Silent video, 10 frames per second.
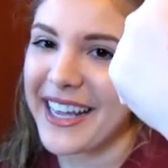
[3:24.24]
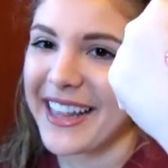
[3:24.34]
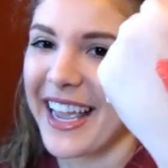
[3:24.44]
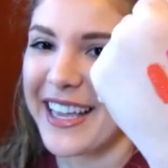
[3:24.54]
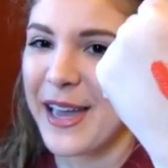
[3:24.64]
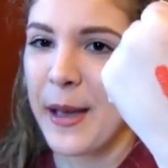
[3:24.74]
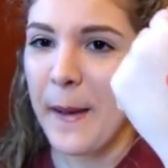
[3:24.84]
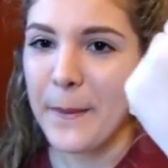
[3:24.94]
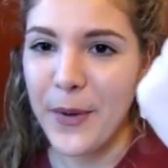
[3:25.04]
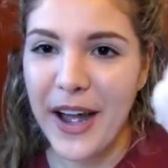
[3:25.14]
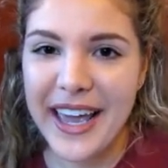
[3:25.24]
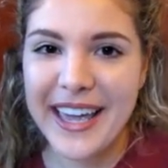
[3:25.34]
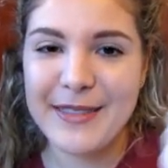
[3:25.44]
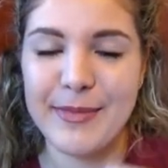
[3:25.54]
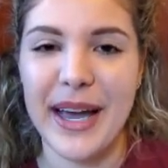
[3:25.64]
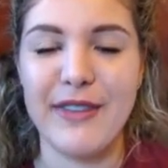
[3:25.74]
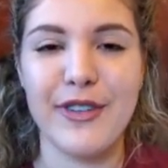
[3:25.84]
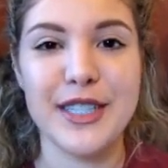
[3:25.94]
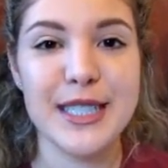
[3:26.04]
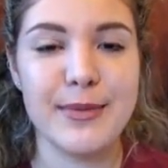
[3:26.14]
and like bright, but
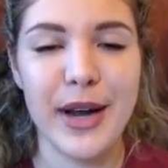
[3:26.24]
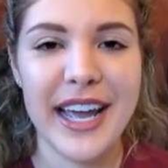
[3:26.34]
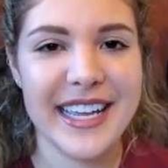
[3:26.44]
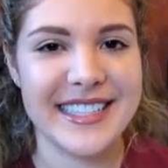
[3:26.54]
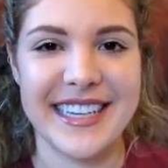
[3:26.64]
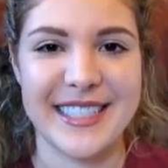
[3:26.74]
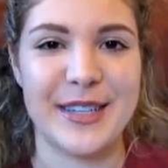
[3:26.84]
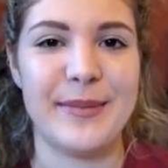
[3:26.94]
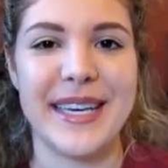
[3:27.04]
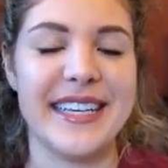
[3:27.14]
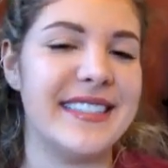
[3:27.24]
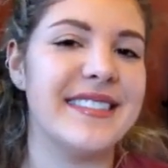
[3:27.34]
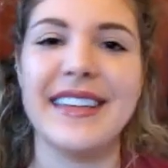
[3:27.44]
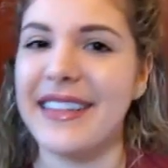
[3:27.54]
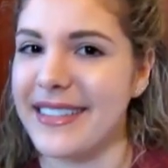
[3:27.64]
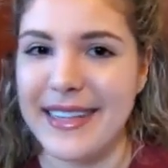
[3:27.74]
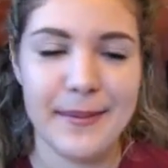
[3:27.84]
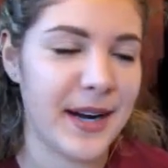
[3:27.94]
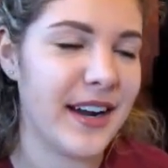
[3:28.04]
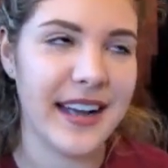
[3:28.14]
for spring it's nicer because in the
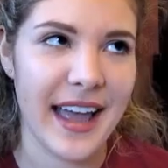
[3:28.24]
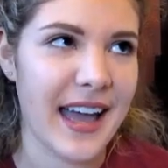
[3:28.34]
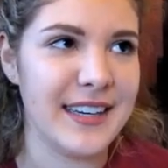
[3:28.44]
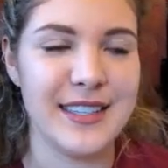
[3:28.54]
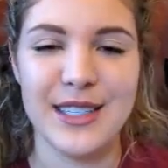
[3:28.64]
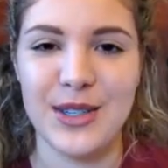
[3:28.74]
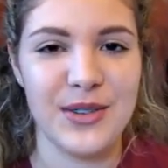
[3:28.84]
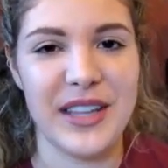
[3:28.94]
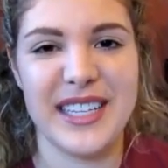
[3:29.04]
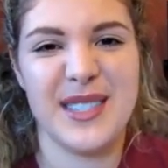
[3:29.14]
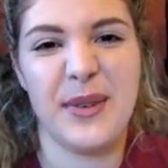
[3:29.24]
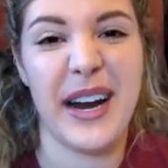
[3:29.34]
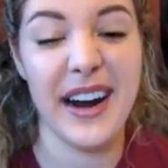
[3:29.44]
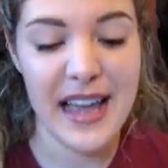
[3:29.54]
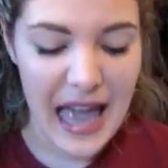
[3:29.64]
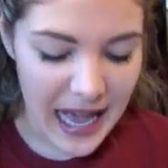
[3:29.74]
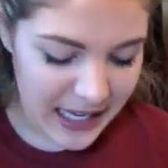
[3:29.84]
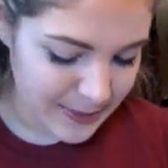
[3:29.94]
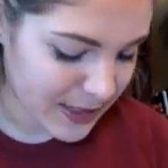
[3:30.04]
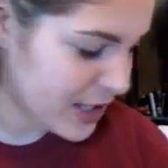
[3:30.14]
summer, again, you don't like to wear
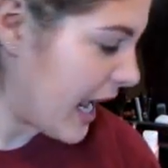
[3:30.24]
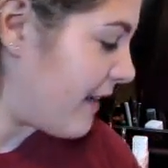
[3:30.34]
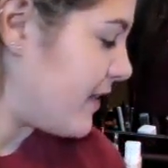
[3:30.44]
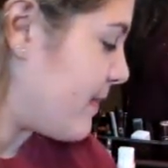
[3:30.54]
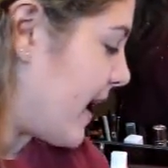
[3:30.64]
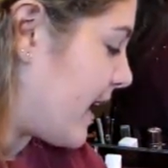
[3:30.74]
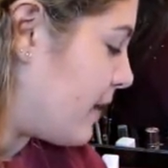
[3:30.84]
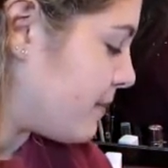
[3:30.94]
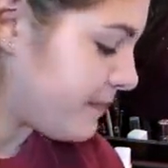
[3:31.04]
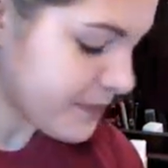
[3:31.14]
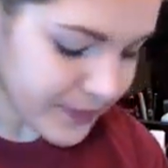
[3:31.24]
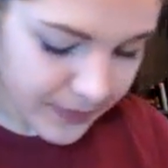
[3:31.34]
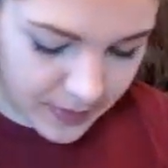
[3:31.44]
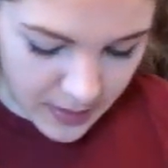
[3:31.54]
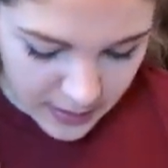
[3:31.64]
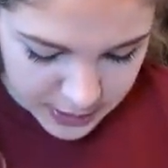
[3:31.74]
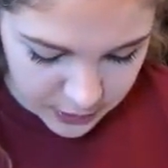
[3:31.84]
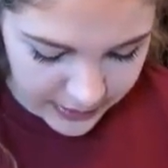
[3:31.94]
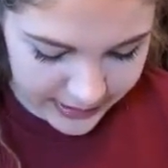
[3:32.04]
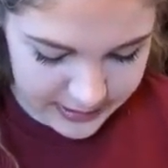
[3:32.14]
as much heavy makeup.
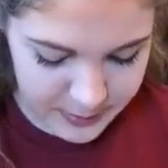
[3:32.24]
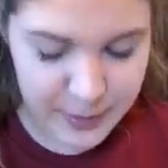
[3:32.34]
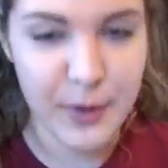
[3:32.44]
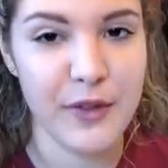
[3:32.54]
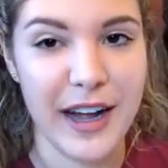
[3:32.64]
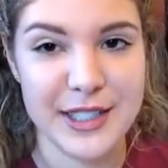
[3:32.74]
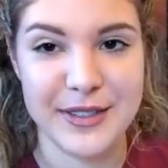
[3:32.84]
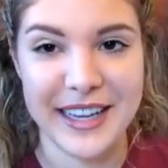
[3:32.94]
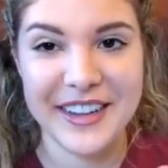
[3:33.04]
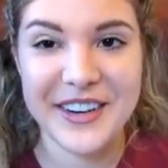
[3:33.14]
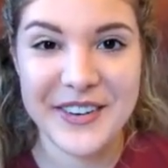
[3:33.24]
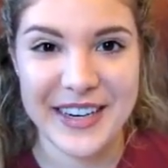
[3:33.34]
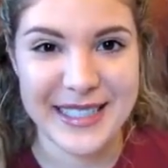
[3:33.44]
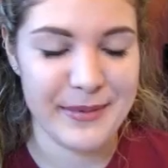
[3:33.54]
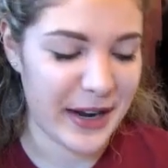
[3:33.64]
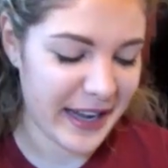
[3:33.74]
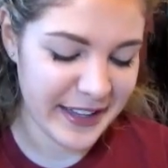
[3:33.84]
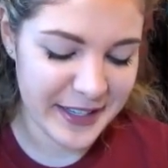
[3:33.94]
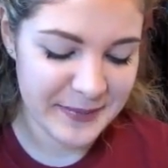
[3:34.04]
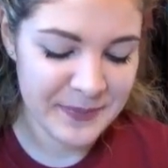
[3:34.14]
So next I'm going to move on to another crazy bright
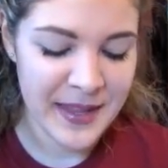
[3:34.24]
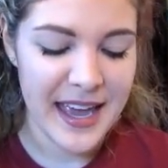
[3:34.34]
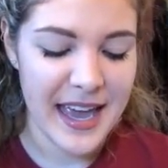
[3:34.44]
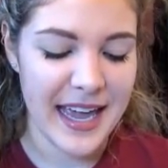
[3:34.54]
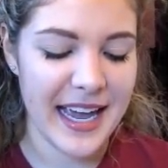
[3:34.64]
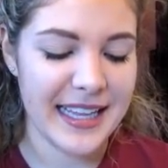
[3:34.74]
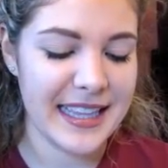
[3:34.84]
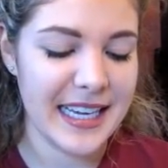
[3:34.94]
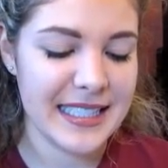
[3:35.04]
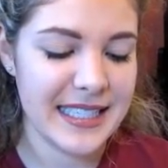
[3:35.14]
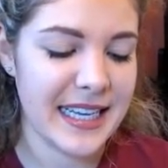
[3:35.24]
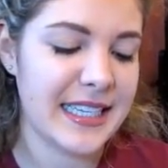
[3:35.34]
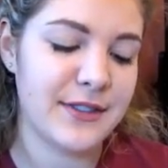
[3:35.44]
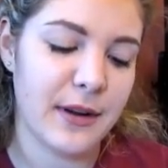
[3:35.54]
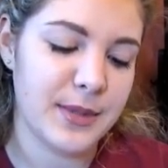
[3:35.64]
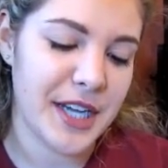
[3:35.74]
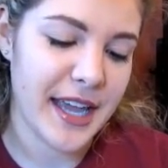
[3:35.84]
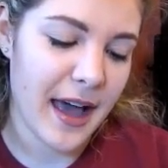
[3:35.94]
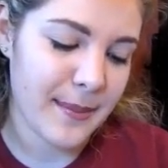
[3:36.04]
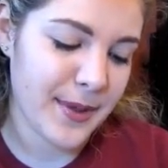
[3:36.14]
color, and this is from
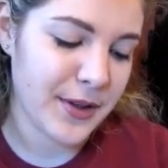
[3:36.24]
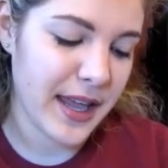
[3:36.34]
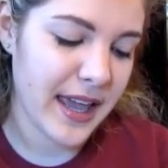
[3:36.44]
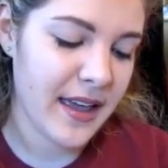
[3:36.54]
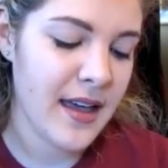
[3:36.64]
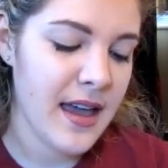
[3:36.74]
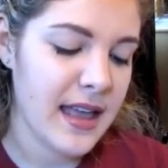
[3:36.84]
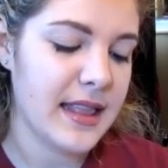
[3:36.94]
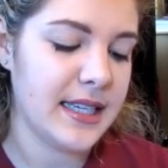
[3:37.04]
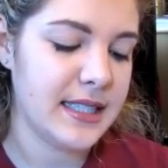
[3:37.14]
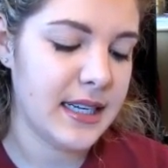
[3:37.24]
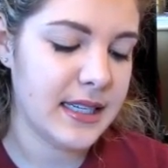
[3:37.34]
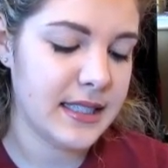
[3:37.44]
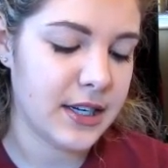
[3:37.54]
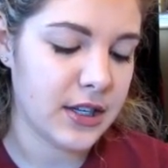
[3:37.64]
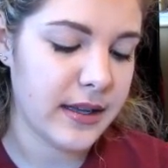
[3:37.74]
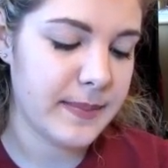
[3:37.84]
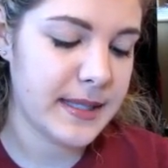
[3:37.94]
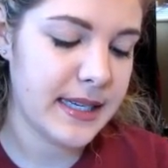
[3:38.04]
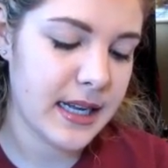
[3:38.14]
JCat Beauty. This is their
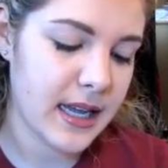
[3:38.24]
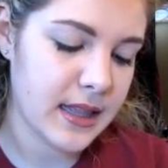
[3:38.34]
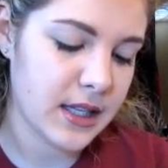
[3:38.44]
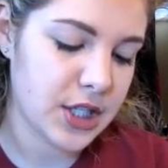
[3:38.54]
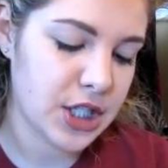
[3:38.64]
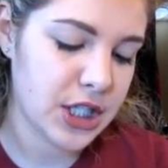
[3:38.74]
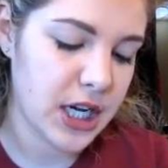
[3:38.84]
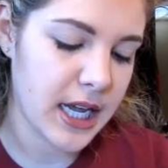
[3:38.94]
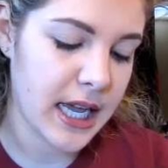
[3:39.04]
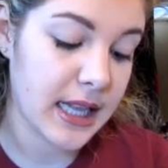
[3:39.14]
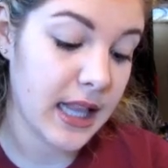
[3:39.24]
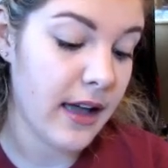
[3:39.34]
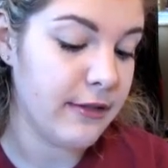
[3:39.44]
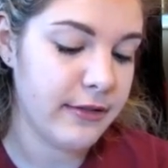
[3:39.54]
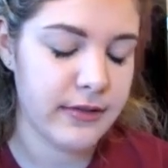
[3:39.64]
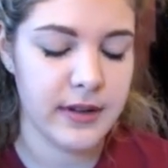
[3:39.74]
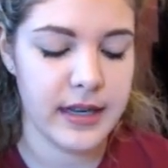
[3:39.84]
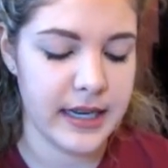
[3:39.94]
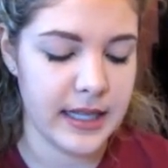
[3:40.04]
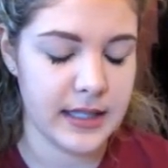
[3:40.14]
lipstick in the shade Love,
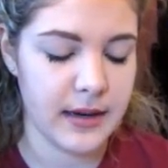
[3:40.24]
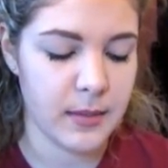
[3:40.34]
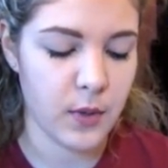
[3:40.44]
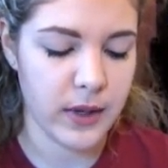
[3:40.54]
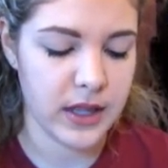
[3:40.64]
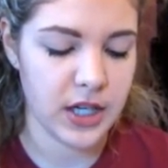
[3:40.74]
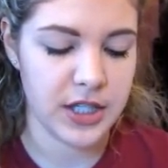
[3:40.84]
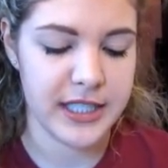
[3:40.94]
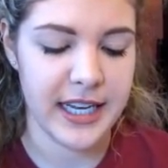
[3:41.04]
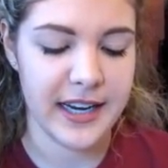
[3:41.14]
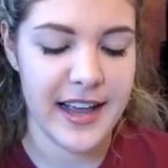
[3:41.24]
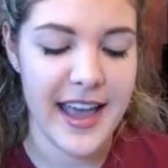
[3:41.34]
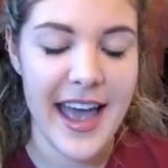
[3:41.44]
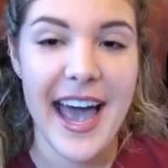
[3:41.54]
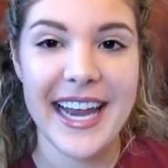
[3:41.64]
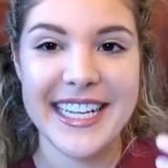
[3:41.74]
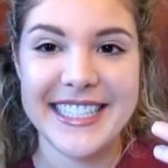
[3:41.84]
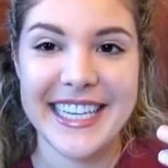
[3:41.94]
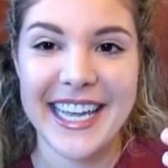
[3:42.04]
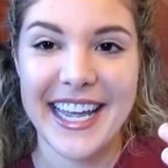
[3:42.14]
and it's number 113, and
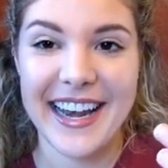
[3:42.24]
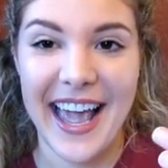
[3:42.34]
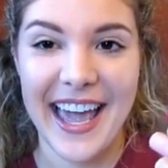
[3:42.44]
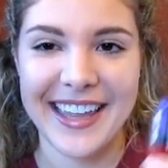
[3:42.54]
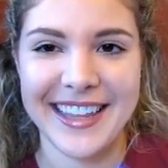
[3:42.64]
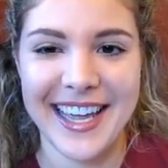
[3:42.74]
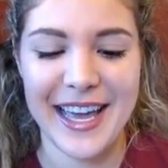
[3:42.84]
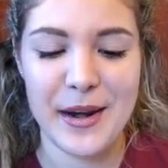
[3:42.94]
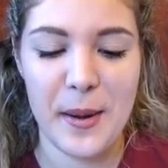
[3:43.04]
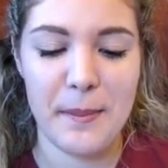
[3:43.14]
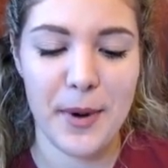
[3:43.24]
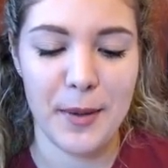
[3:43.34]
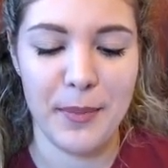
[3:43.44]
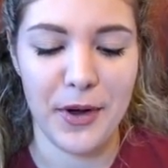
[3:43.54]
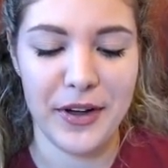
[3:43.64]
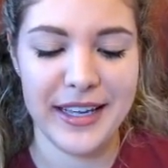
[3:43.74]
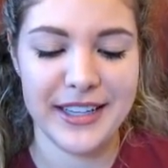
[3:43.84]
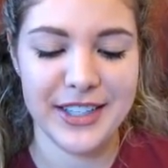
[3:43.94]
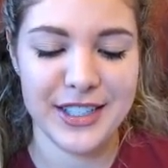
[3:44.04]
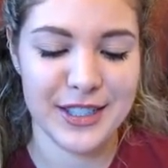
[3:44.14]
it's like an alien purple. It
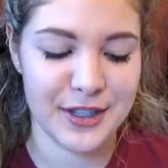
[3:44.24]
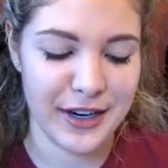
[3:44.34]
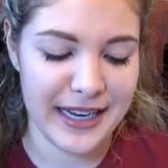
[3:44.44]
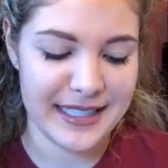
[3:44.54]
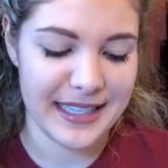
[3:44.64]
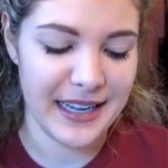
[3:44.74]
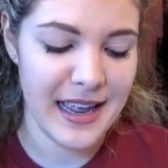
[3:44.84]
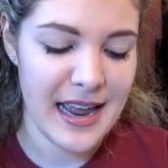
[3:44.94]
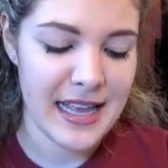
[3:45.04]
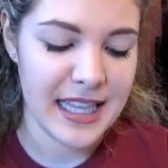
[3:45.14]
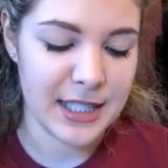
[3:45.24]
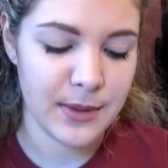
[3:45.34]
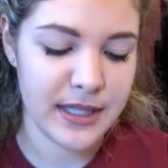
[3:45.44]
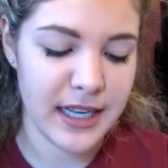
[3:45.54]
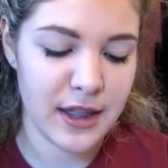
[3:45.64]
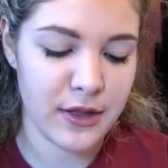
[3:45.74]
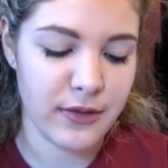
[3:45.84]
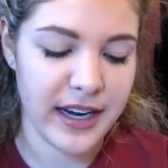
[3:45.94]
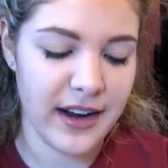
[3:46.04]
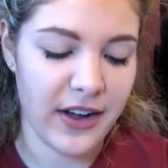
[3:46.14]
looks crazy. This was like
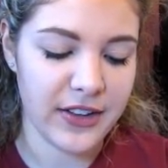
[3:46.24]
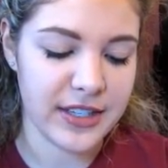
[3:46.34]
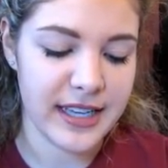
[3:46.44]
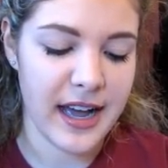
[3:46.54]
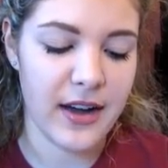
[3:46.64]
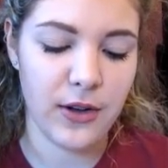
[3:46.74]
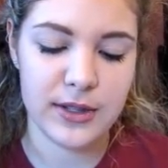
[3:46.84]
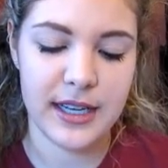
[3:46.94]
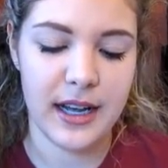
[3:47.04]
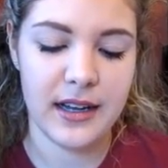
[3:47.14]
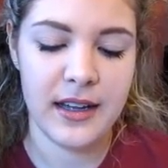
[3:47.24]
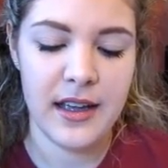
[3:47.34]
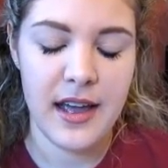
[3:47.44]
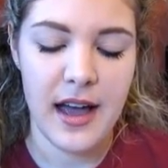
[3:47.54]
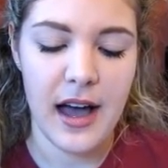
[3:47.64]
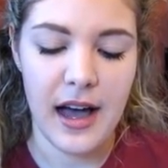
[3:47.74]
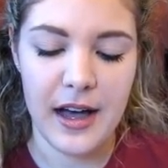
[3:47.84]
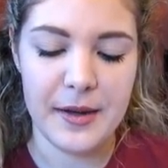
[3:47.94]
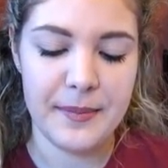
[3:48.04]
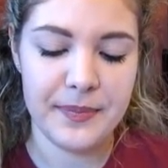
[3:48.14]
$3 at Ulta,
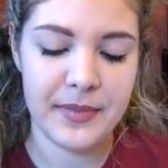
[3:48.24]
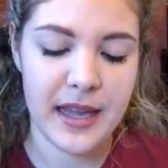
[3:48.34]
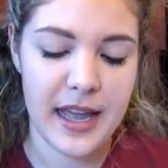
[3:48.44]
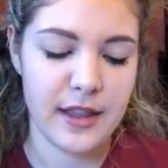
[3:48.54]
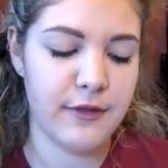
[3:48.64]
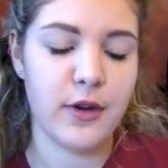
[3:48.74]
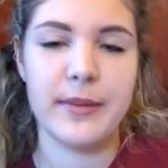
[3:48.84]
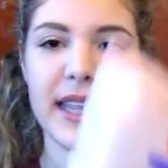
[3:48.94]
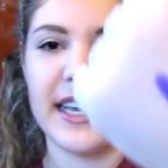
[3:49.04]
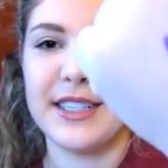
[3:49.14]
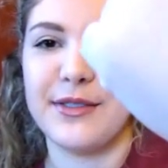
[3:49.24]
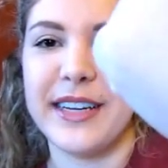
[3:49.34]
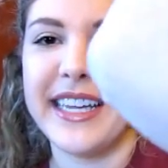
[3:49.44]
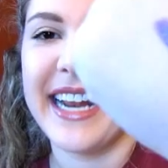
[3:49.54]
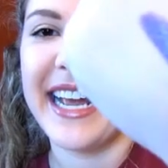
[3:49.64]
and the formula is really